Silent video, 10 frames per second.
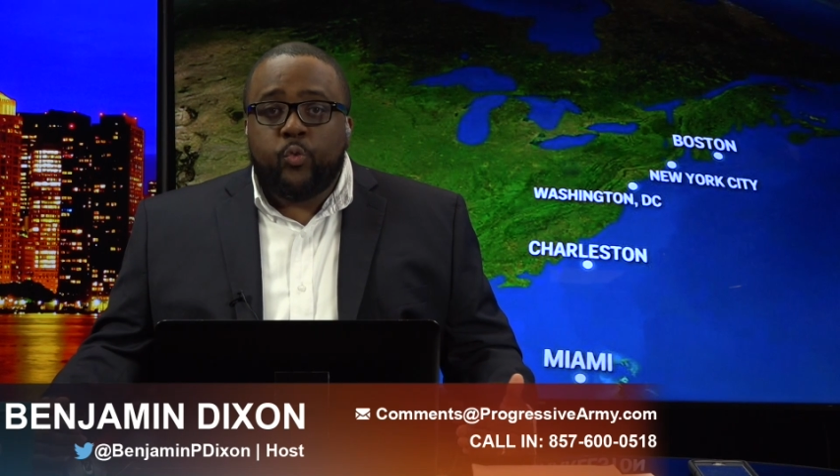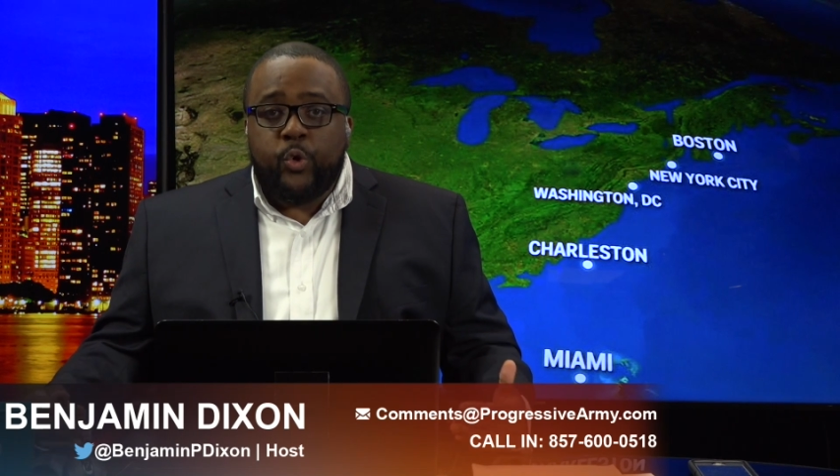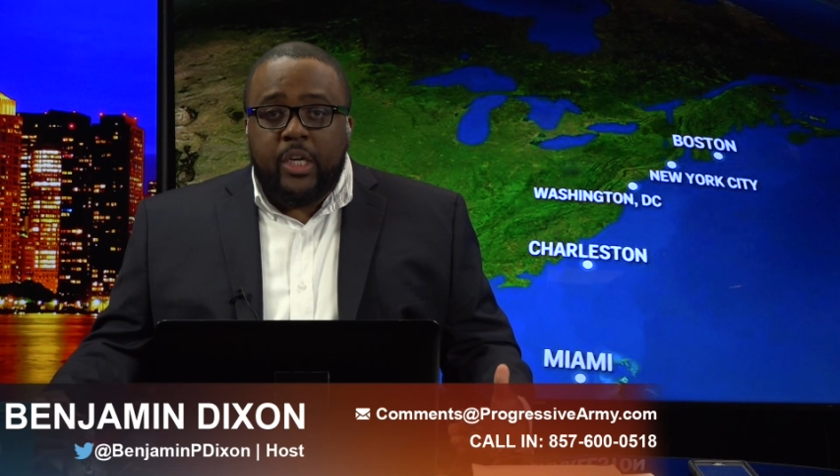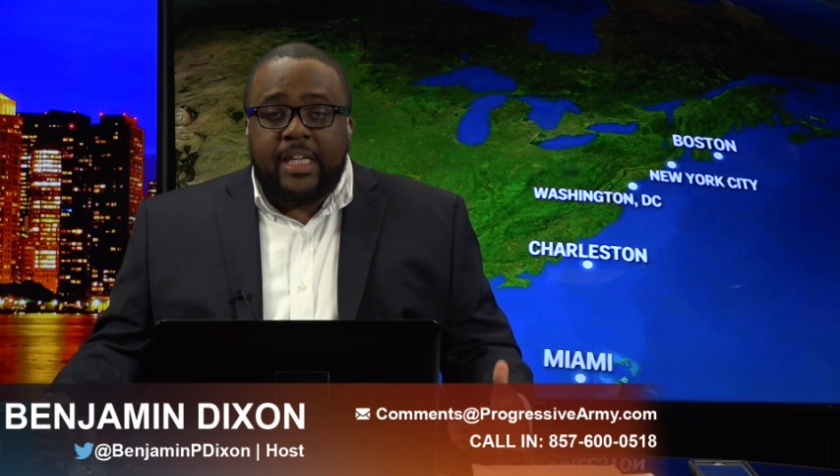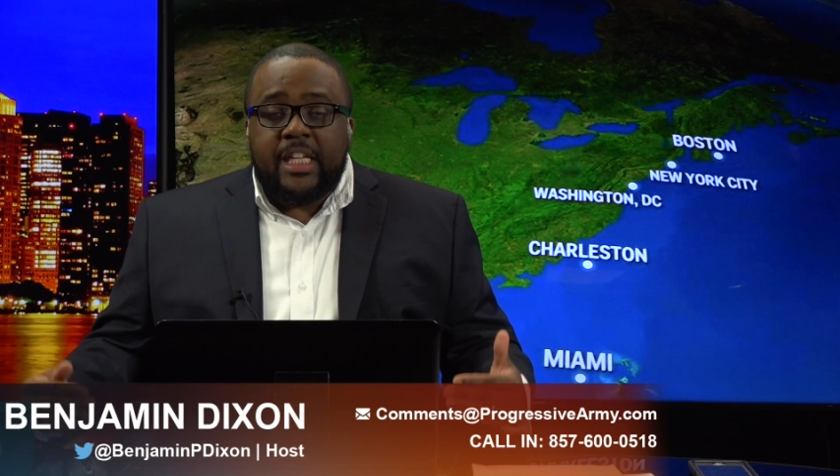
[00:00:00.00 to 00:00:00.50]

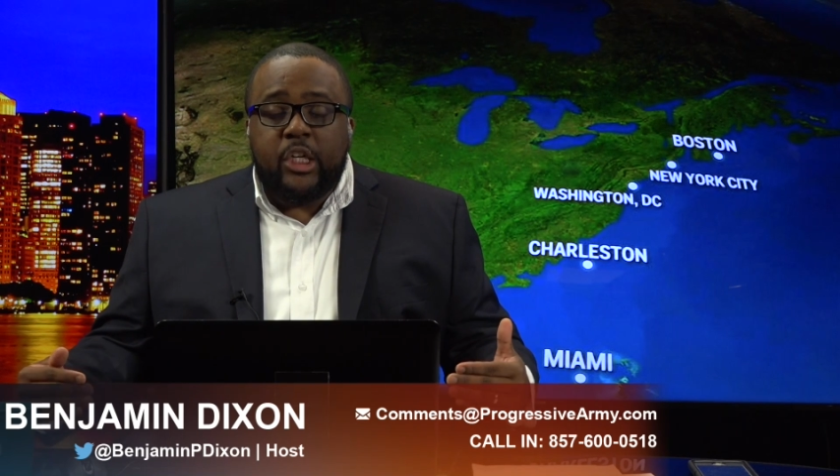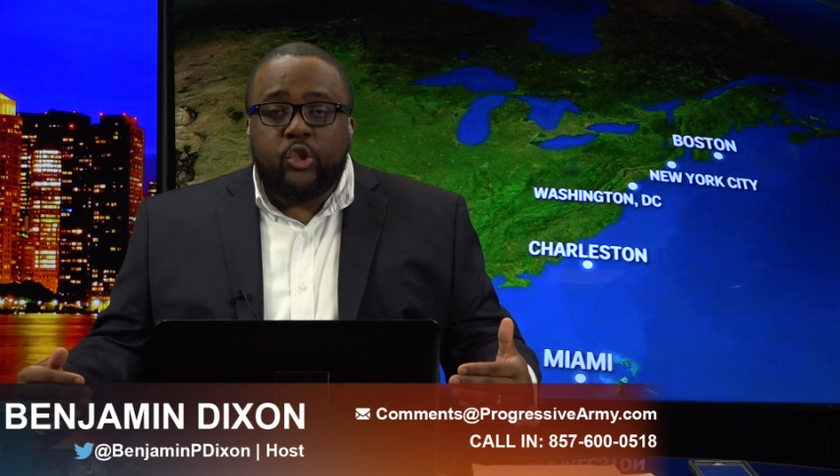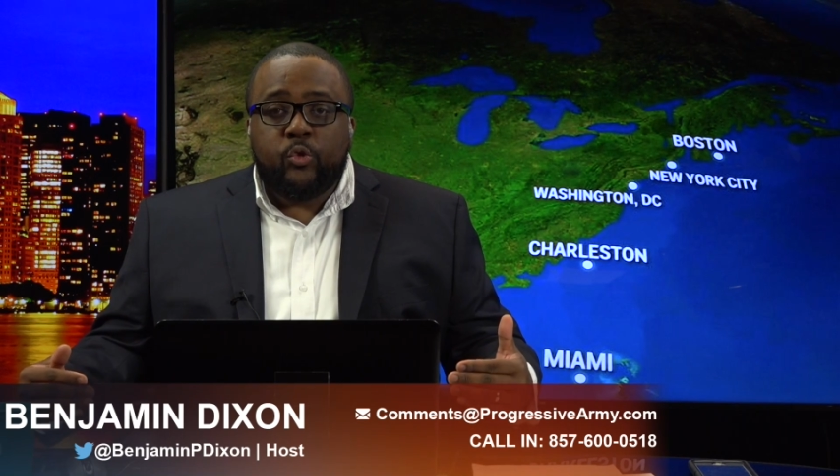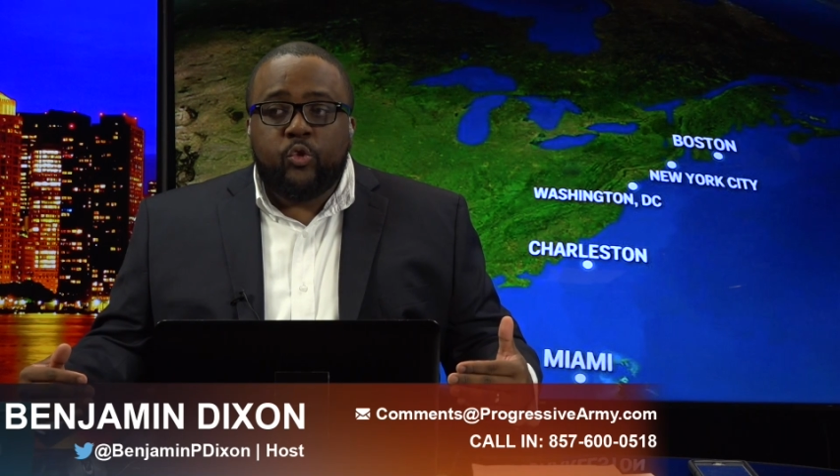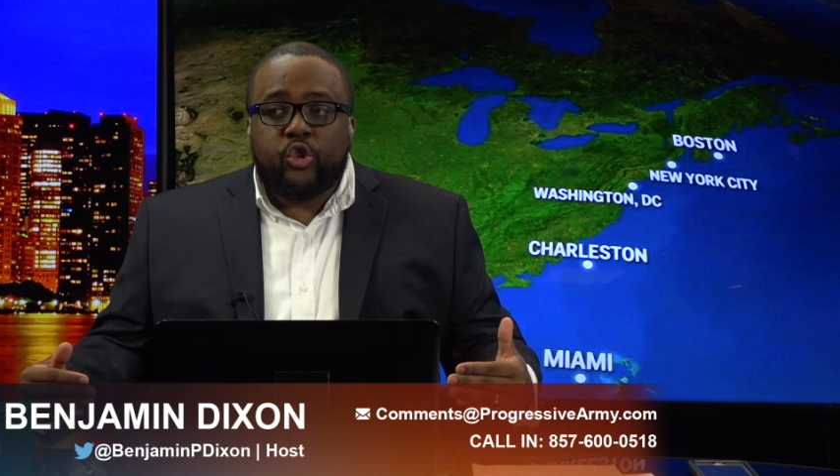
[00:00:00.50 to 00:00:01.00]
really
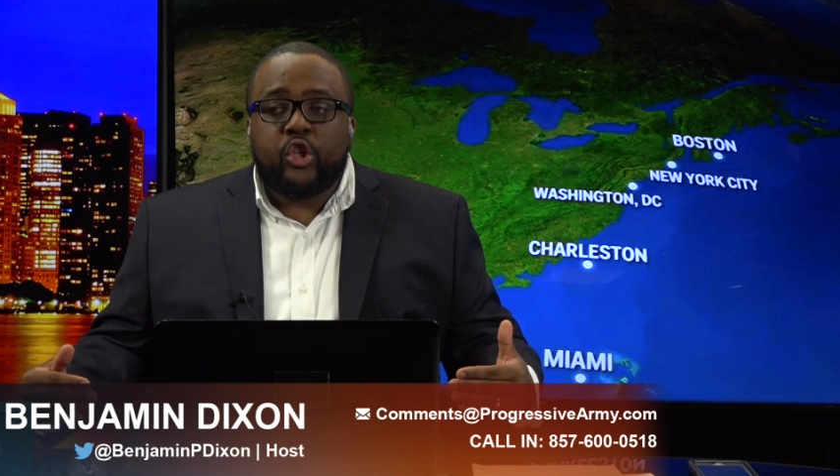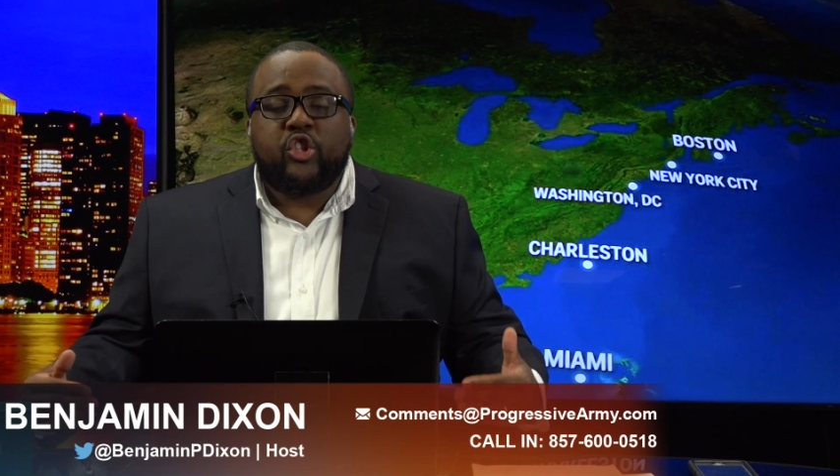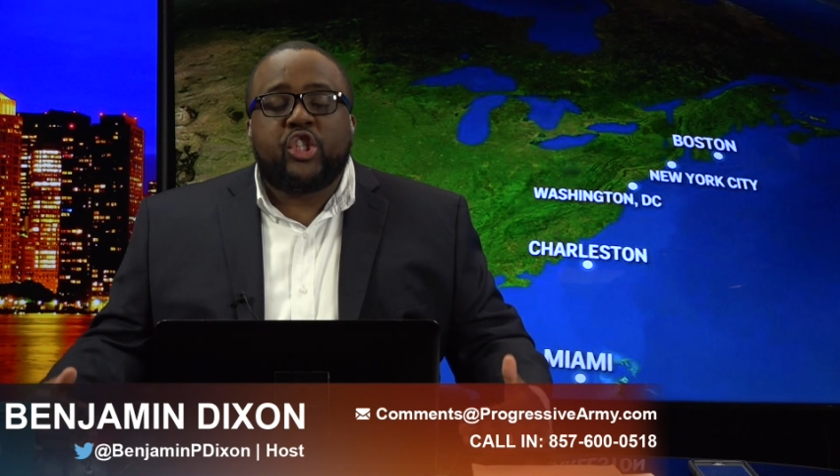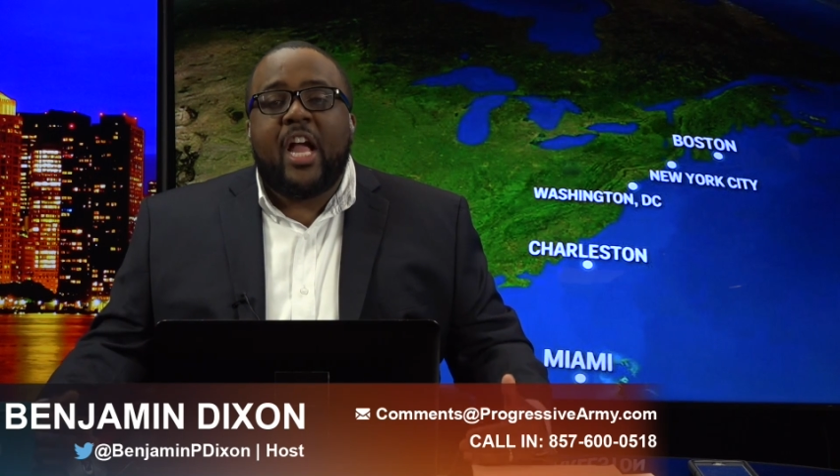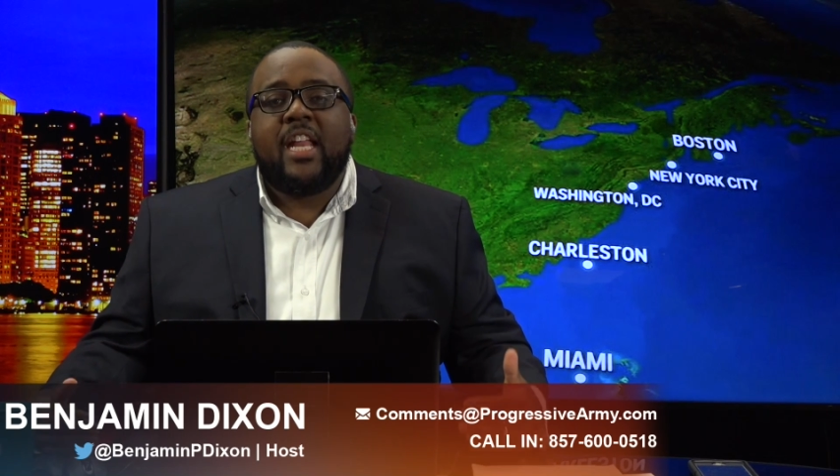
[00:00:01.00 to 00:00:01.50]
should
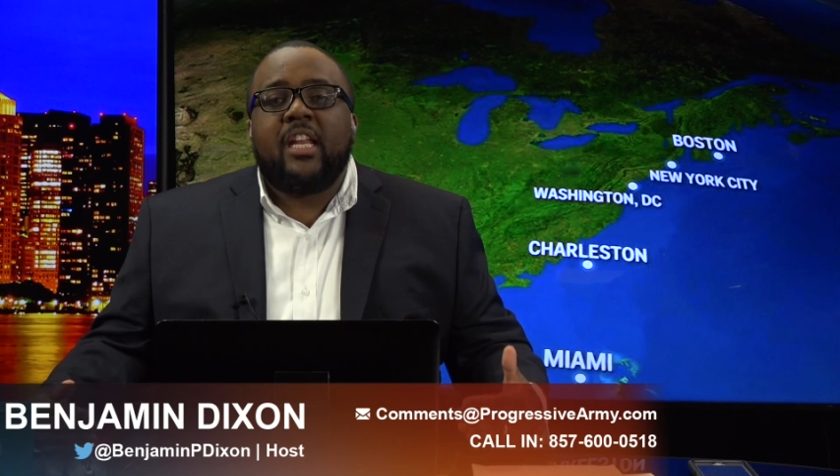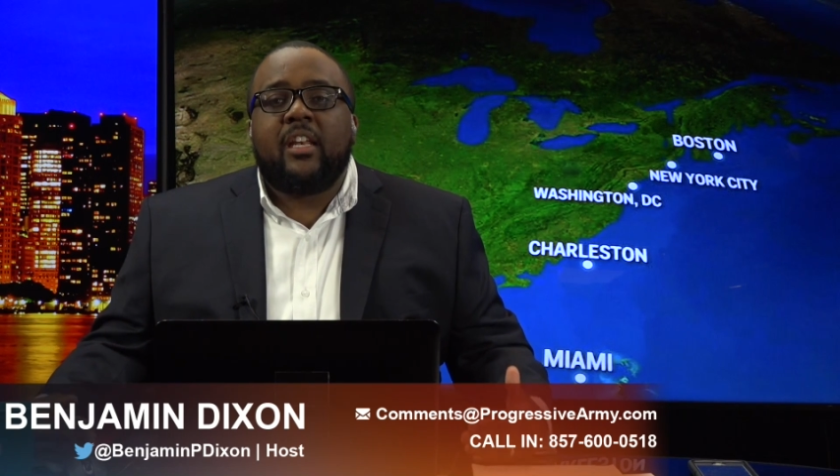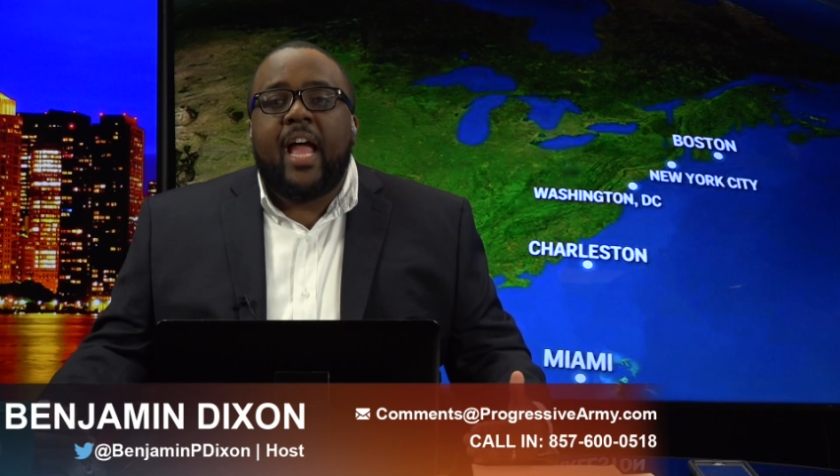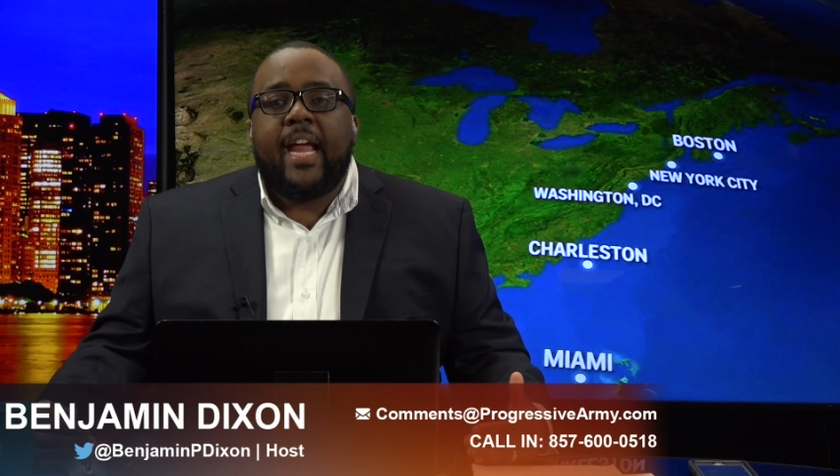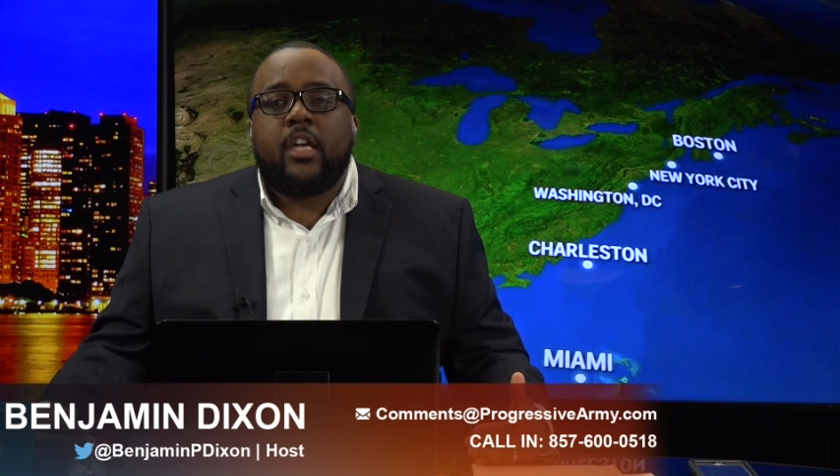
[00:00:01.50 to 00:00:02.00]
shine a
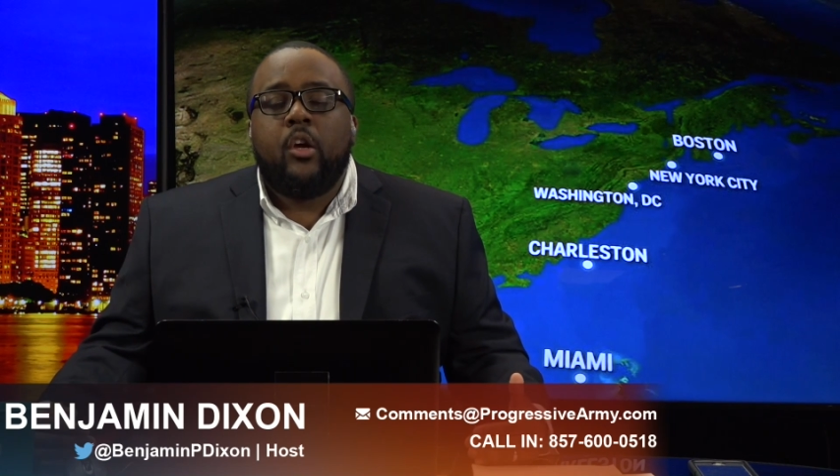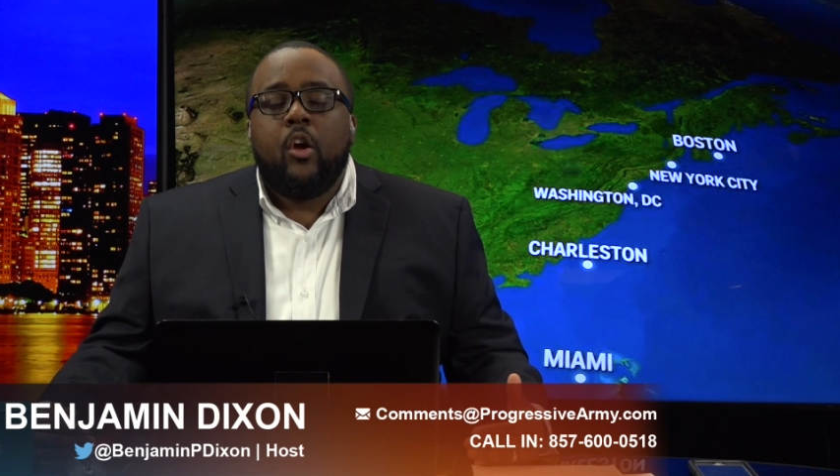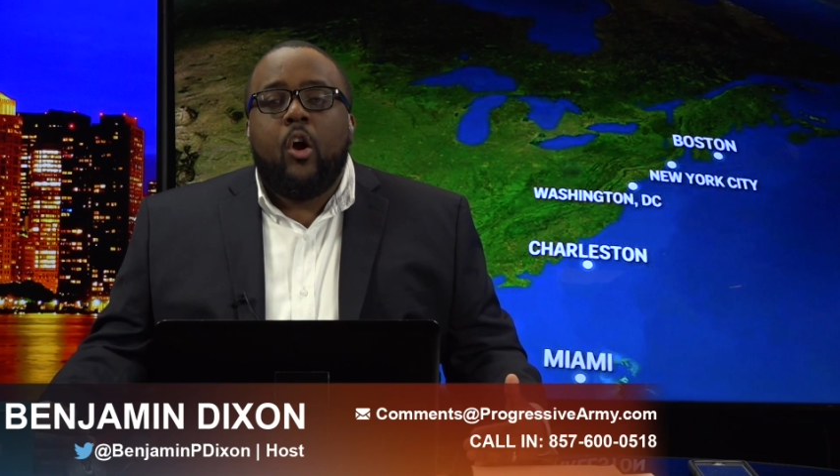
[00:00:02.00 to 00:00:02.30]
light